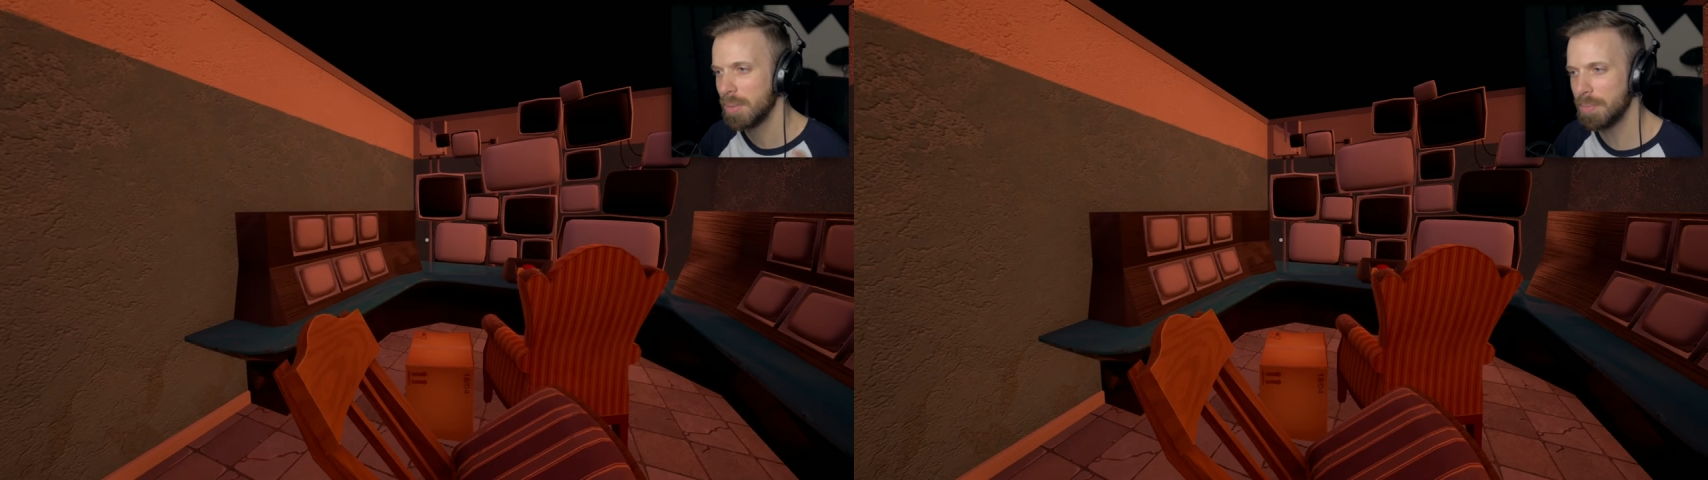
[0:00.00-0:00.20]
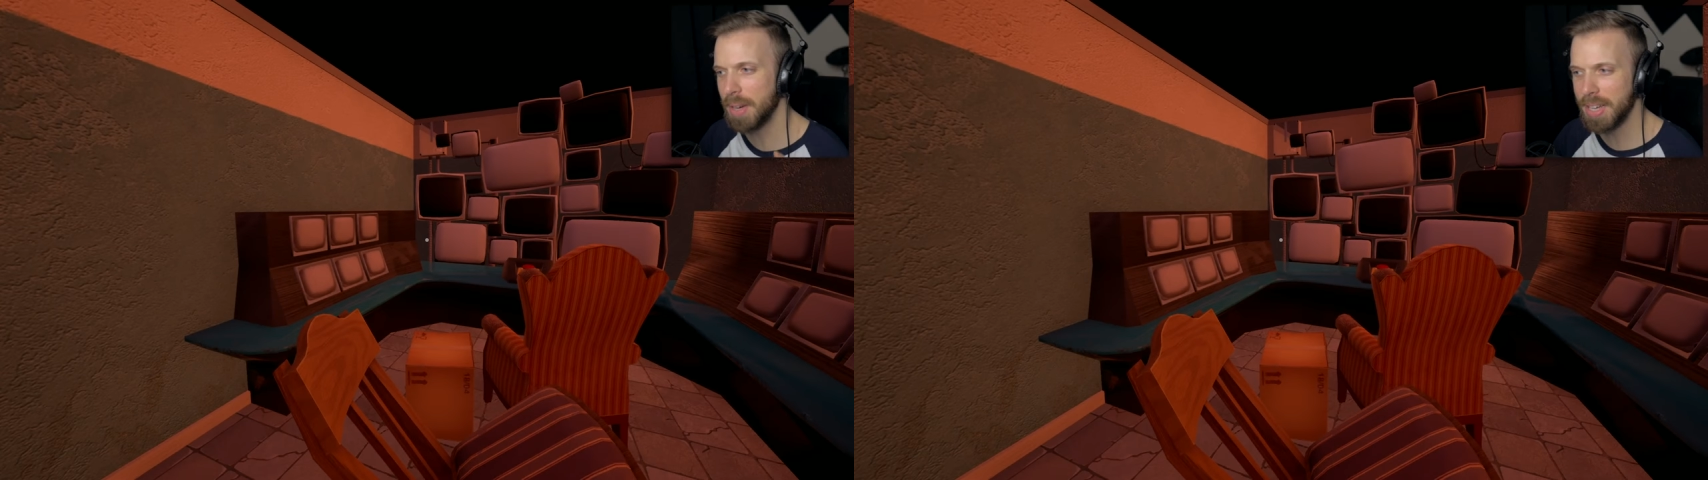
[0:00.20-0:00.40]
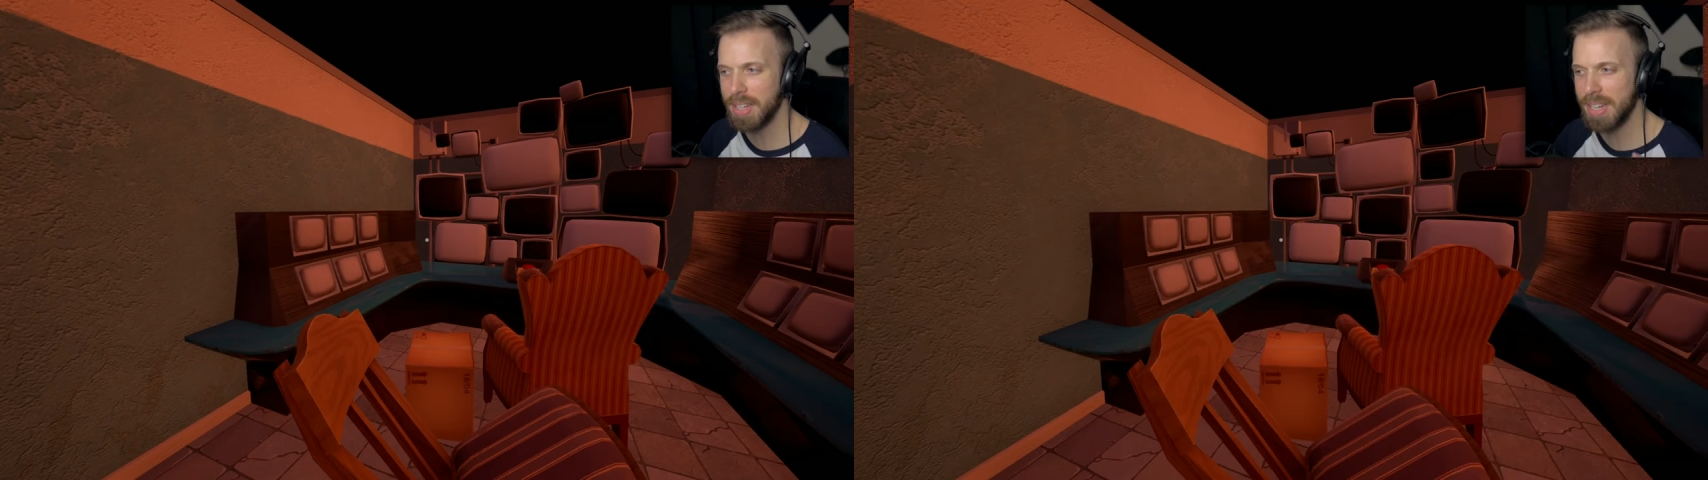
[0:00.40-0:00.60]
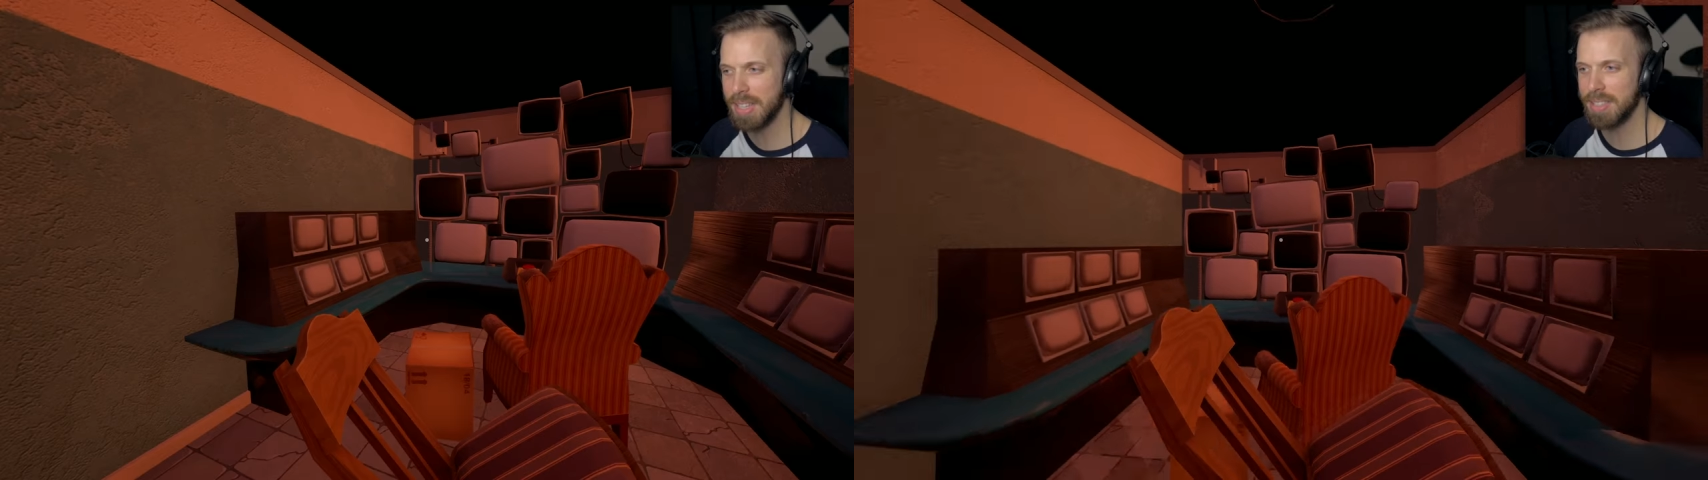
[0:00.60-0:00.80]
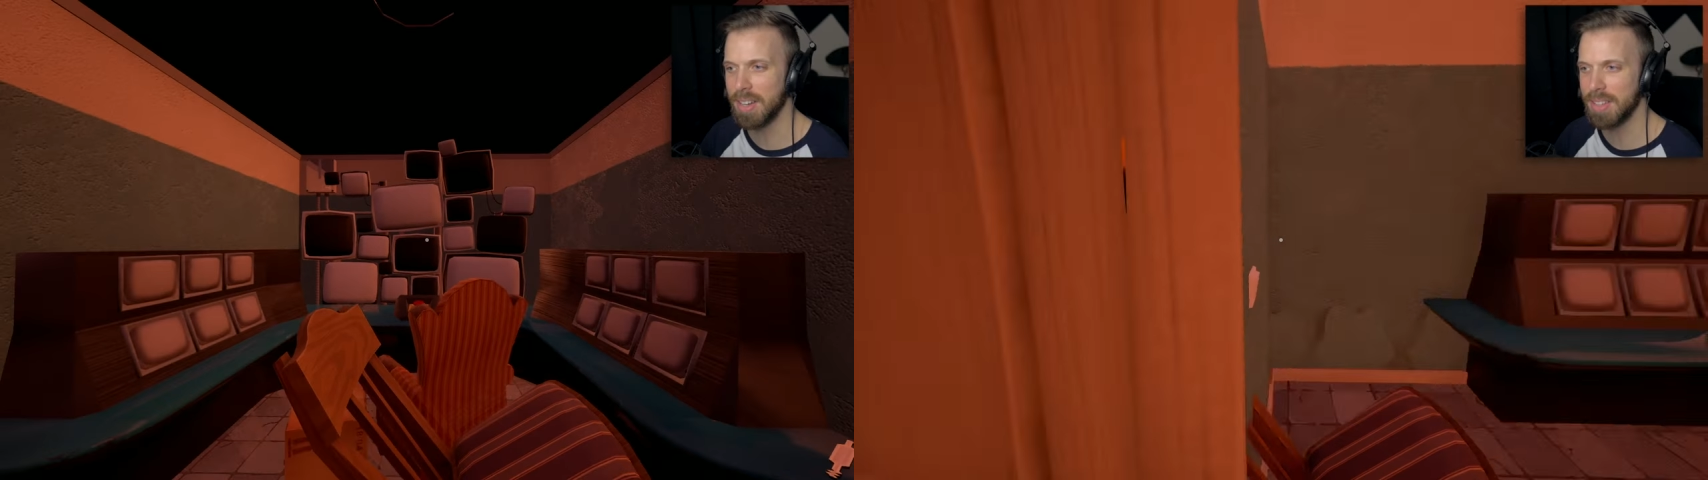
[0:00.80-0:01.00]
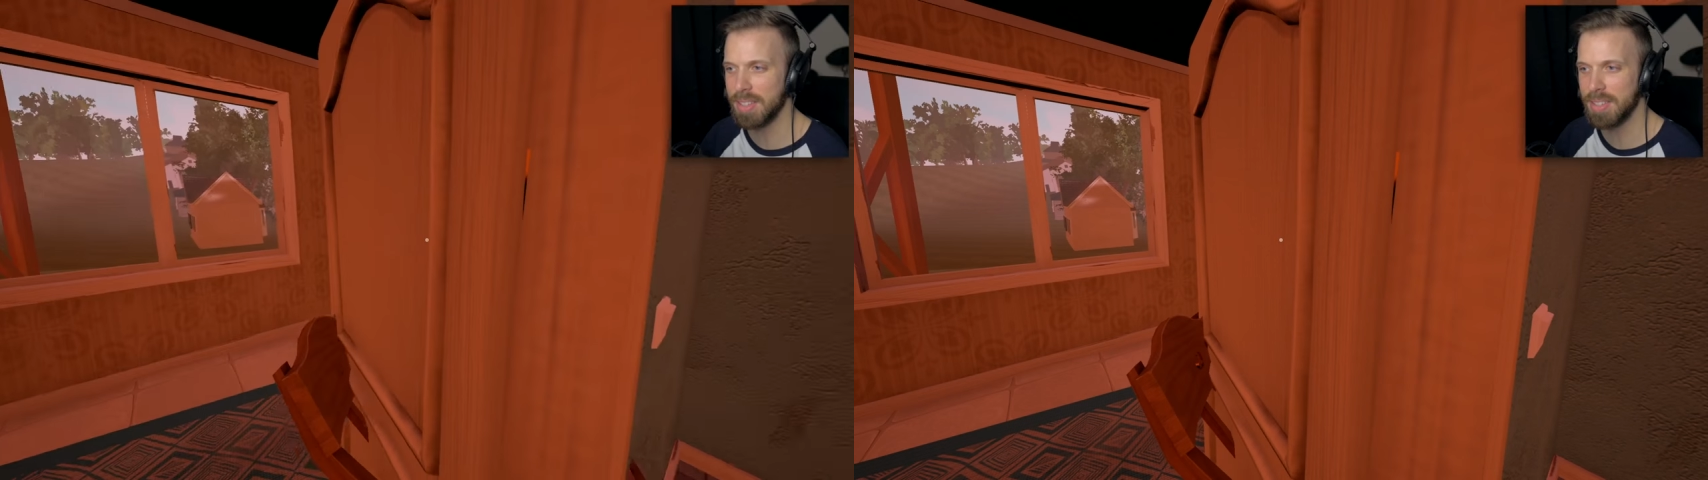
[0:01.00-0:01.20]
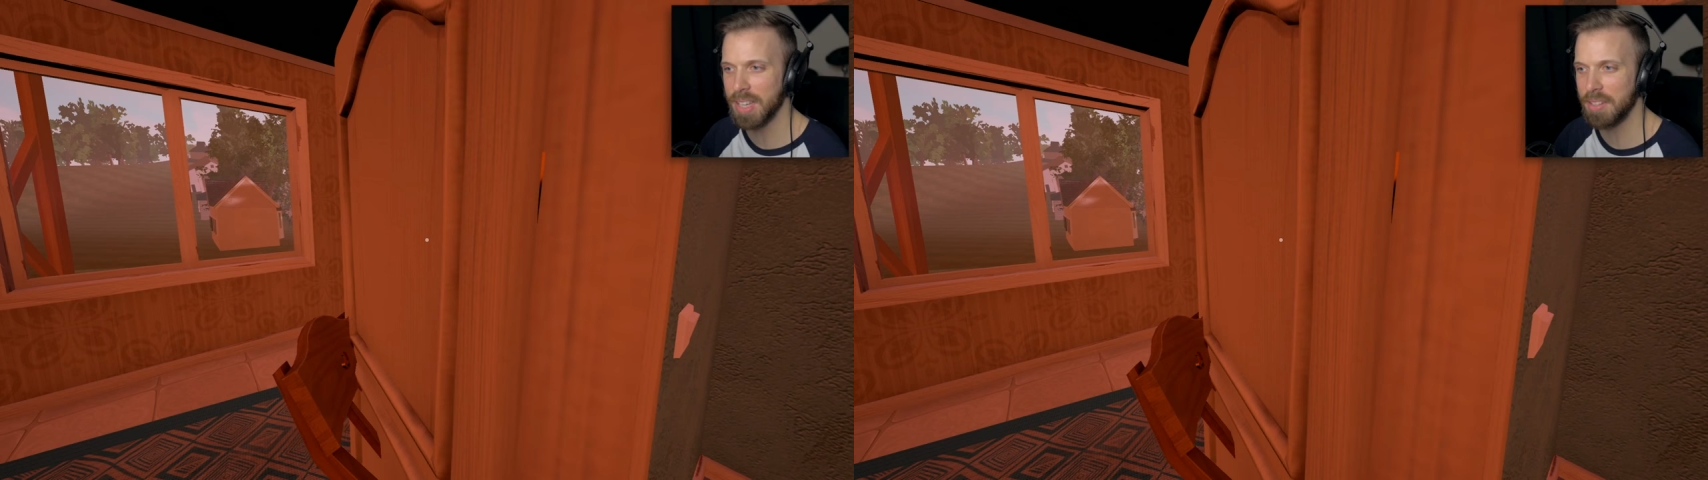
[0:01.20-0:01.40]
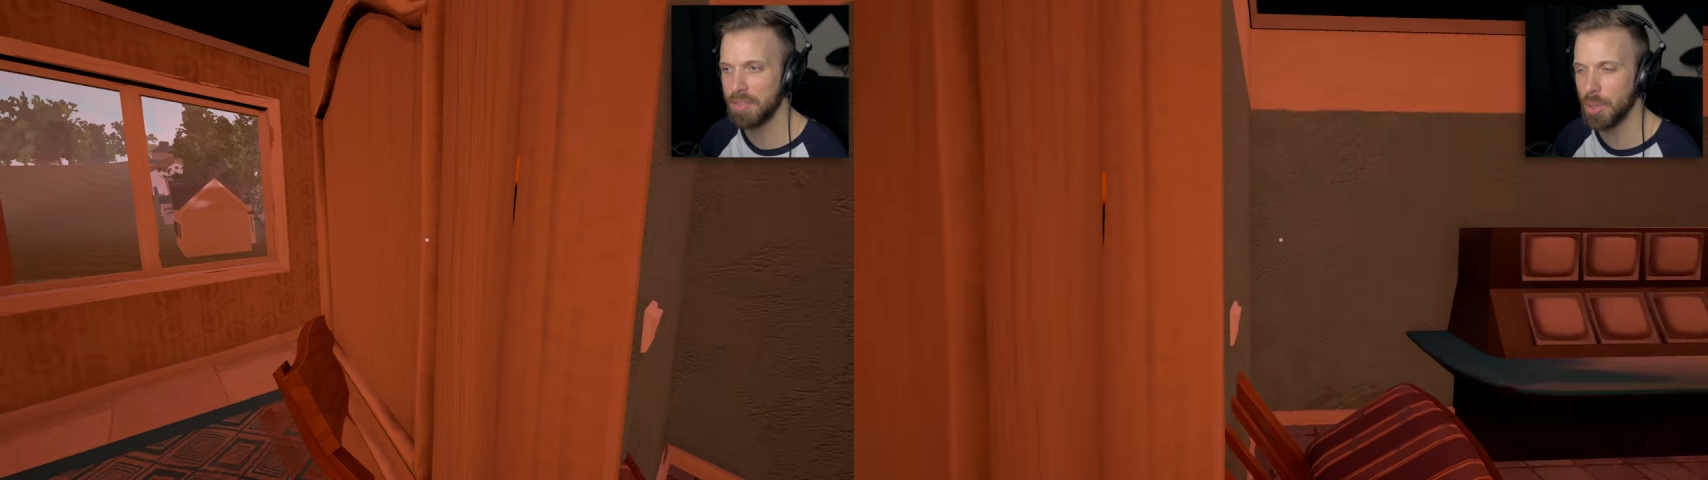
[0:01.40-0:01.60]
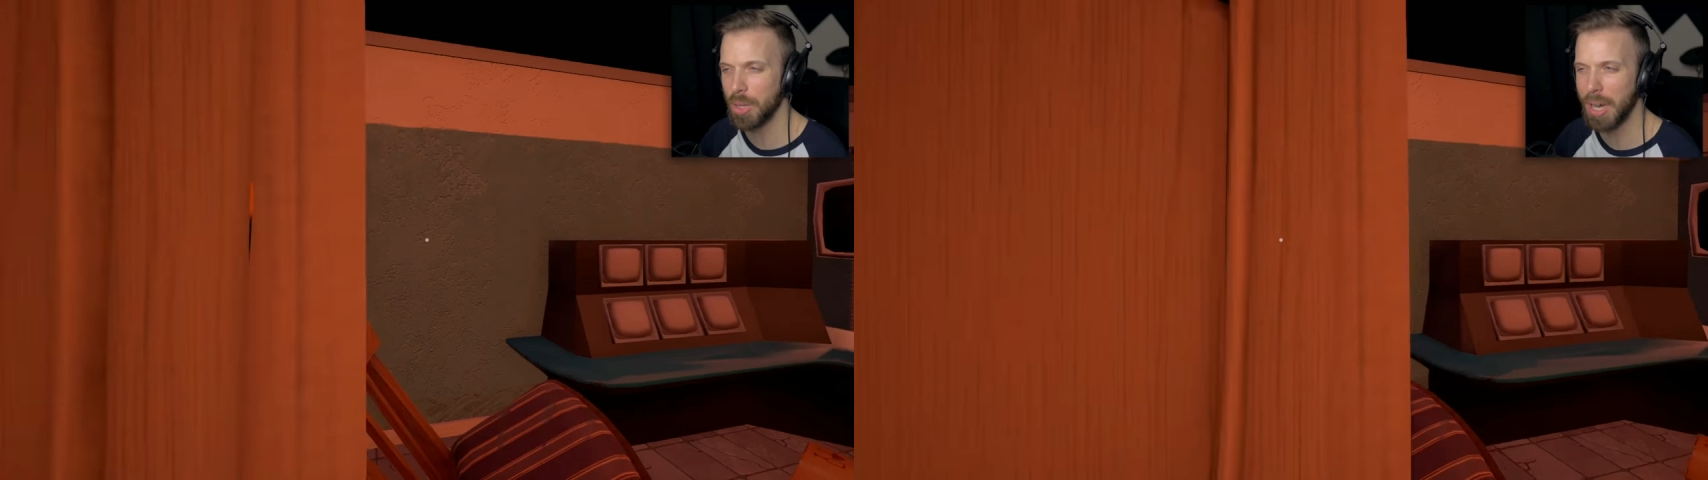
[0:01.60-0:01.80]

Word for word: but it's on the second floor.